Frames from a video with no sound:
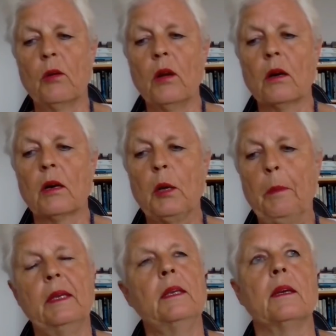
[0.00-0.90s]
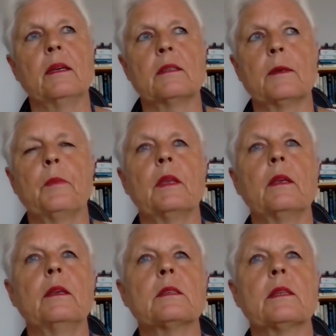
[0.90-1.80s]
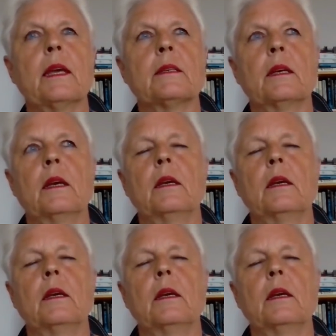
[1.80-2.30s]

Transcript: no longer being it is that